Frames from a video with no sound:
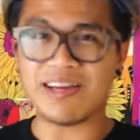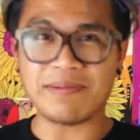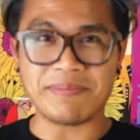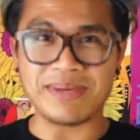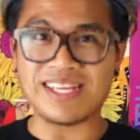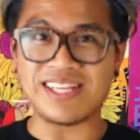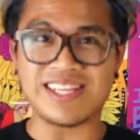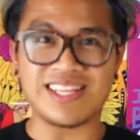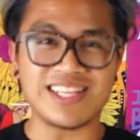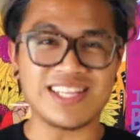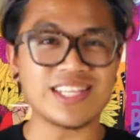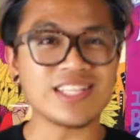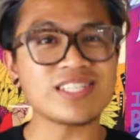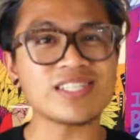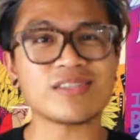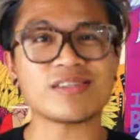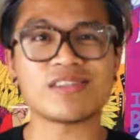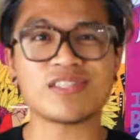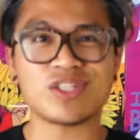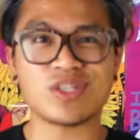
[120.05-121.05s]
being
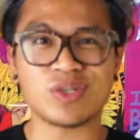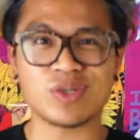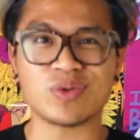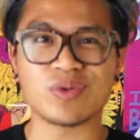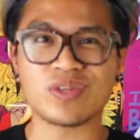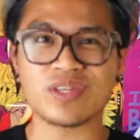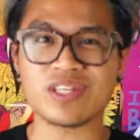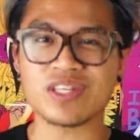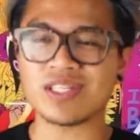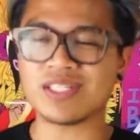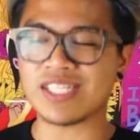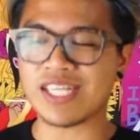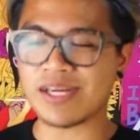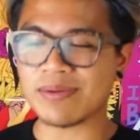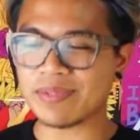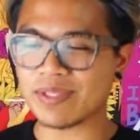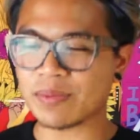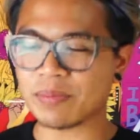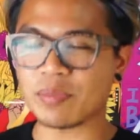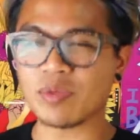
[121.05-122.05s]
this short, it's
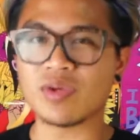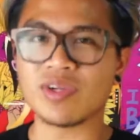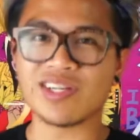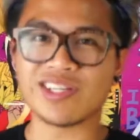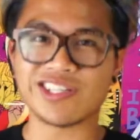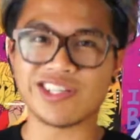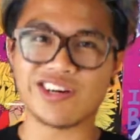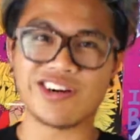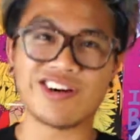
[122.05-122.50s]
able to pull on your